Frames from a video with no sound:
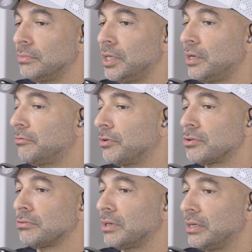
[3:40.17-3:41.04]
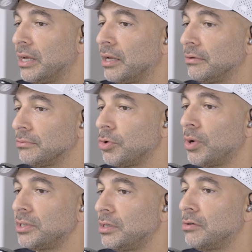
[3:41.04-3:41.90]
eating virtually none,
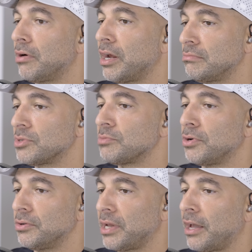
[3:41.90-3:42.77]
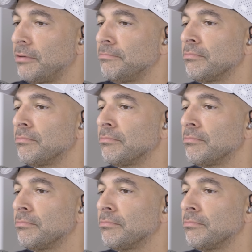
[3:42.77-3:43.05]
20 grams per day.